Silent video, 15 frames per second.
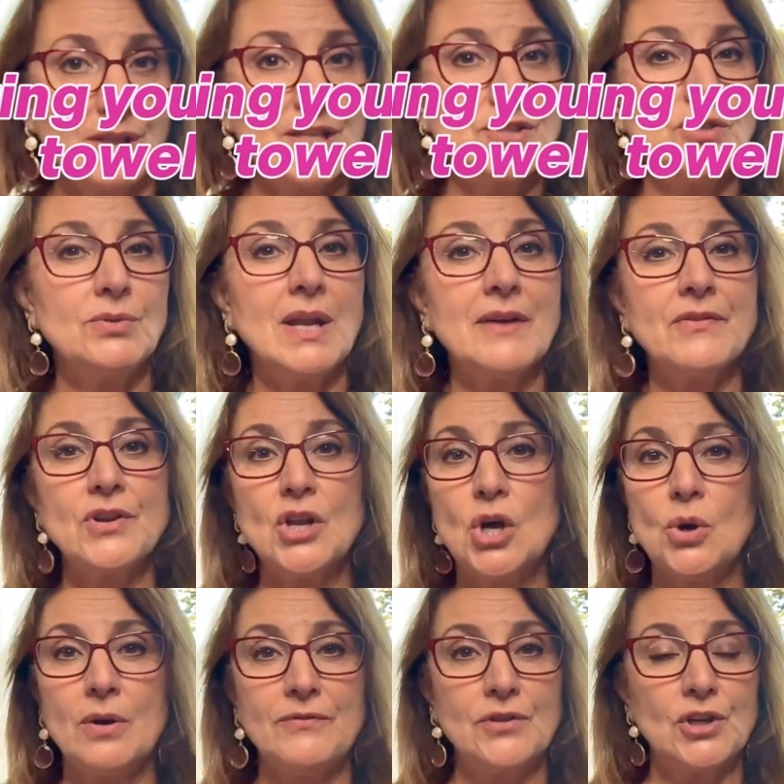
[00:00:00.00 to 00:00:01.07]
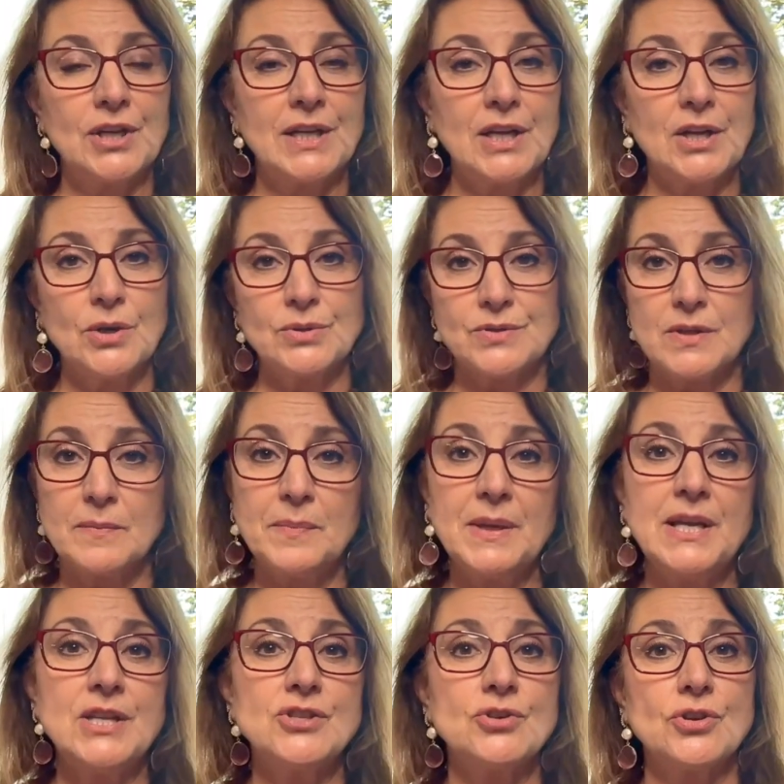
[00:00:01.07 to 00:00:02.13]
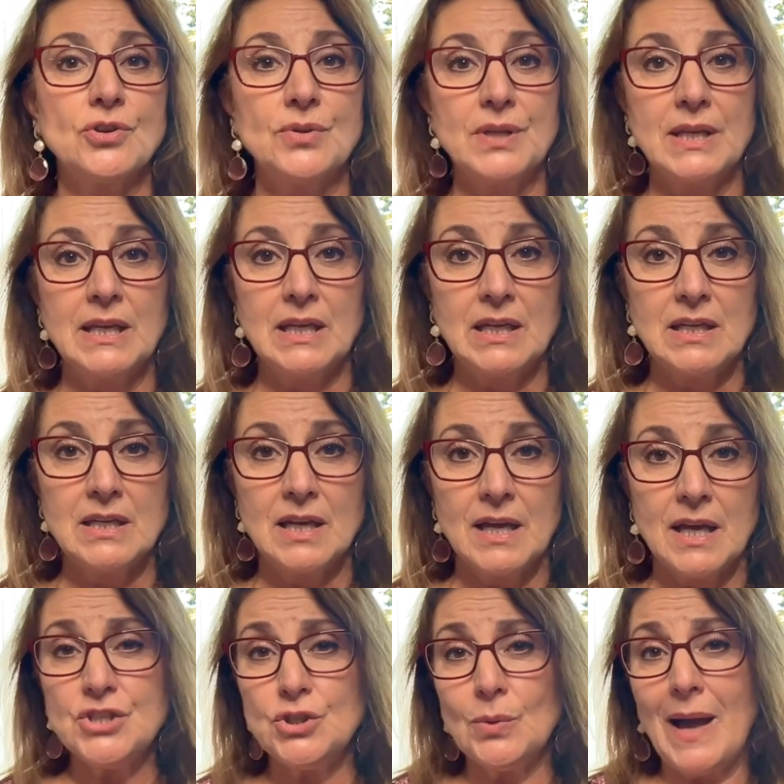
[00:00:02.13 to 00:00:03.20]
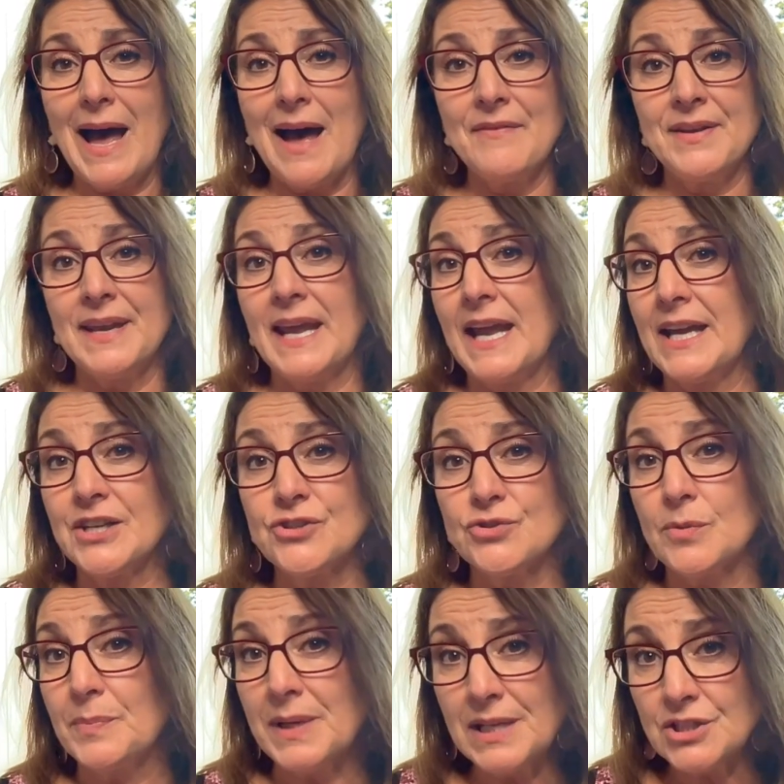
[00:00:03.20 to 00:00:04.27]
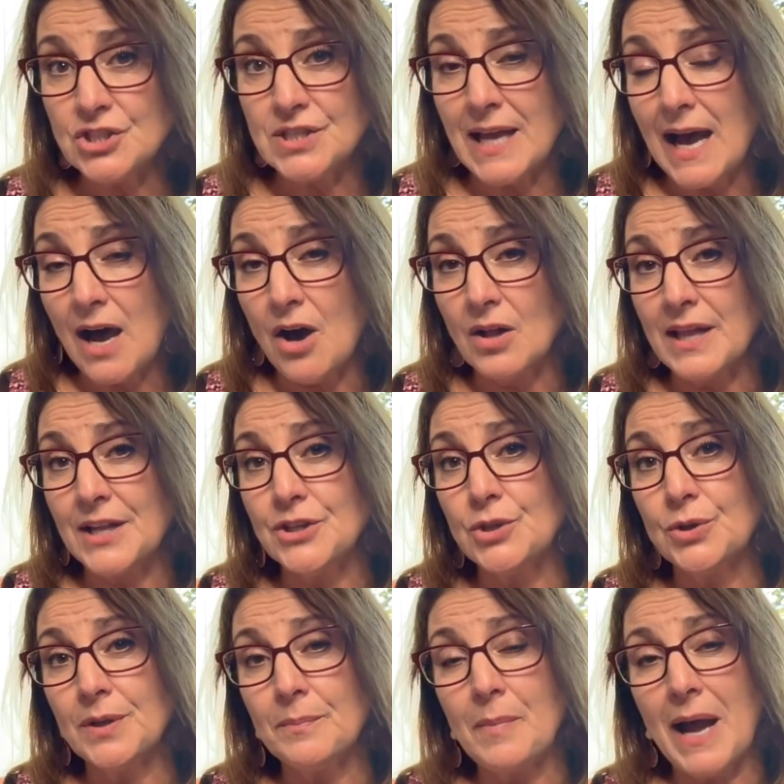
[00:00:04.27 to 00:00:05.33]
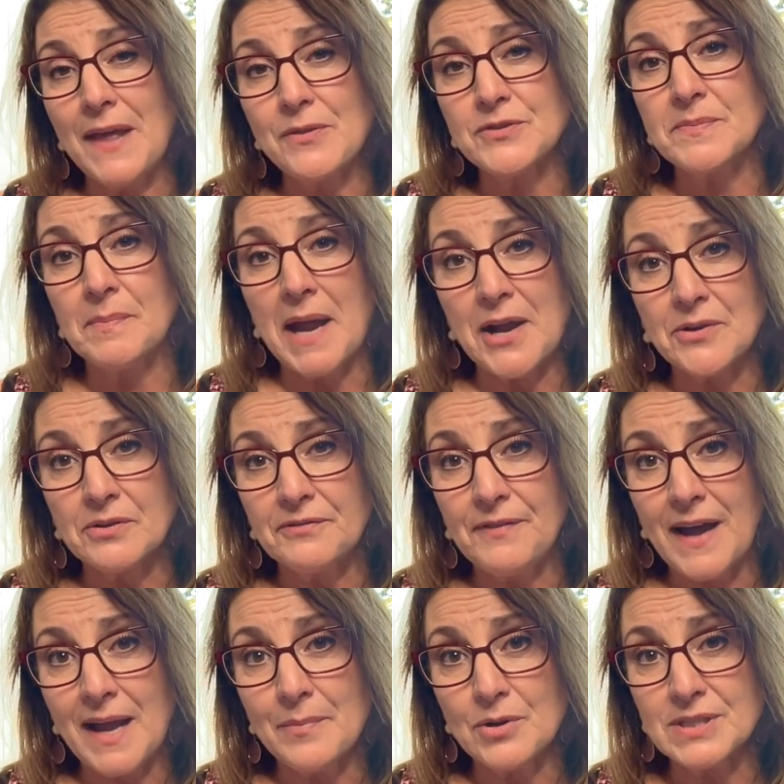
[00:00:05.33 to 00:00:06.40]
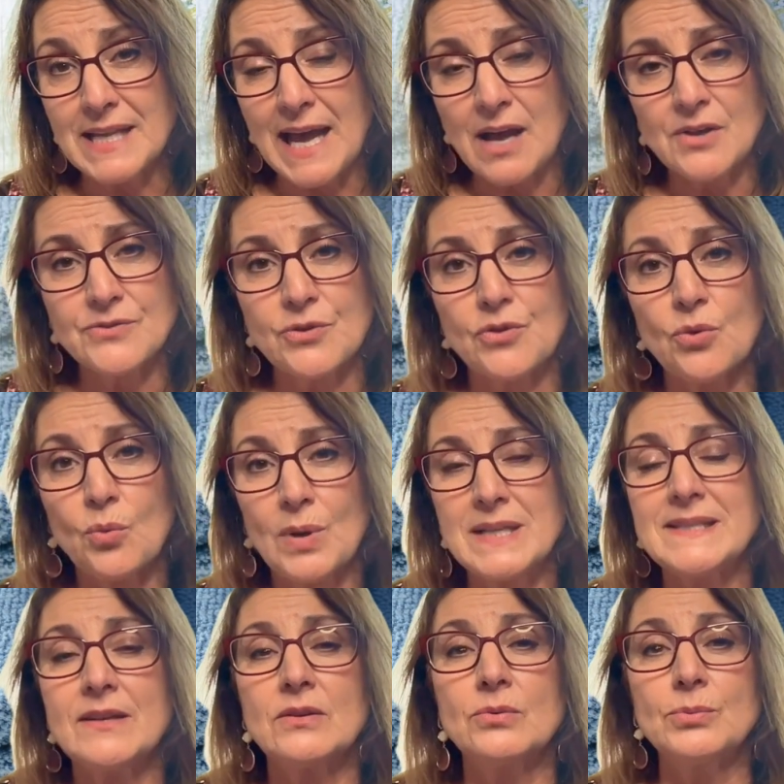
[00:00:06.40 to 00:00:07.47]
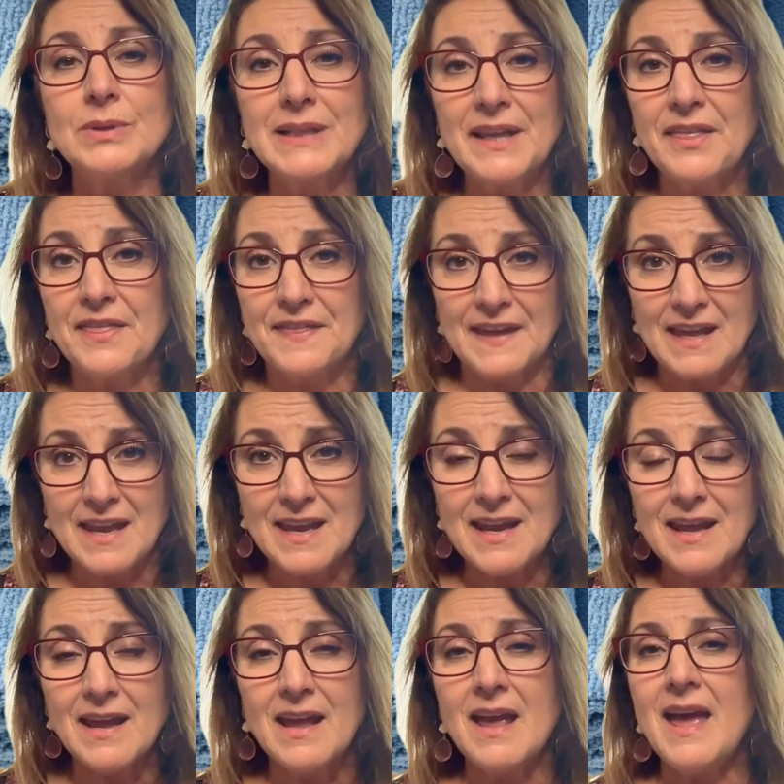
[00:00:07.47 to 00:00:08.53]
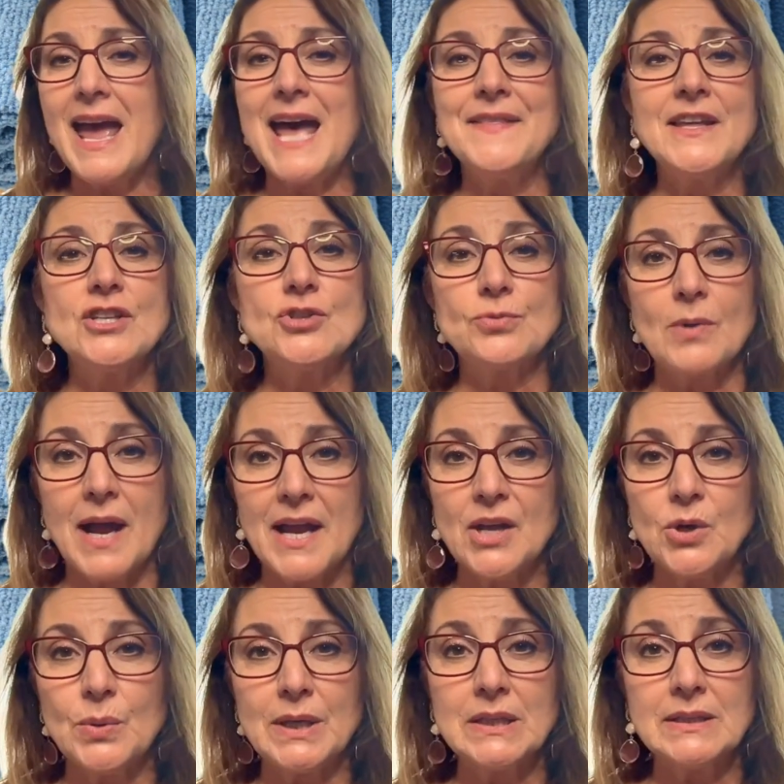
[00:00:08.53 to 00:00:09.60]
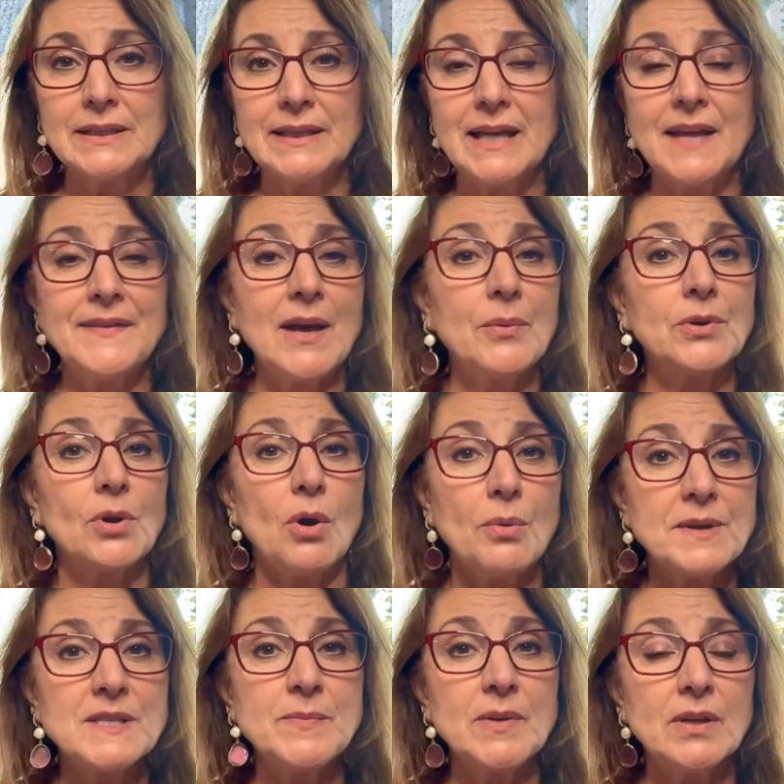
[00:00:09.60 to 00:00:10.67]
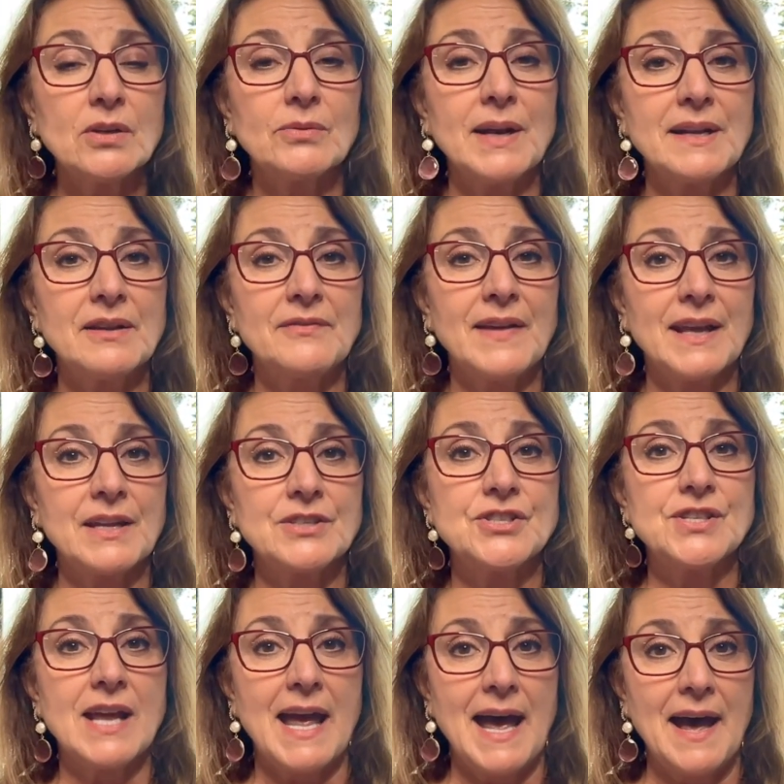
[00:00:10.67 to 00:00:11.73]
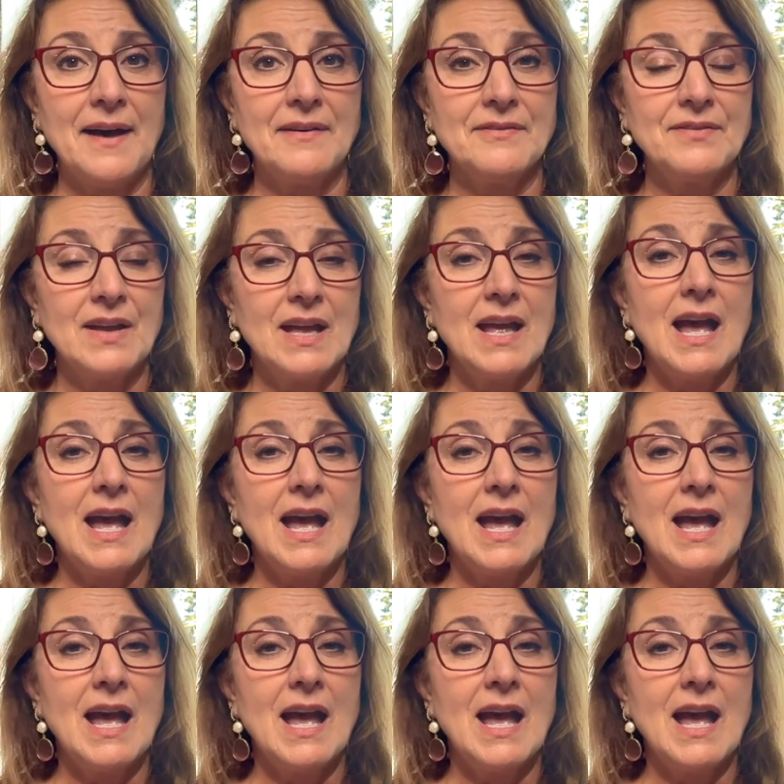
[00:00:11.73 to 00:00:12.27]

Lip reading: because you never know if you're going to go to the beach or you need to have an extra beach towel, and you can buy those microfiber towels or the ones that are really thin and they dry quickly, and that would always be a great advantage to have.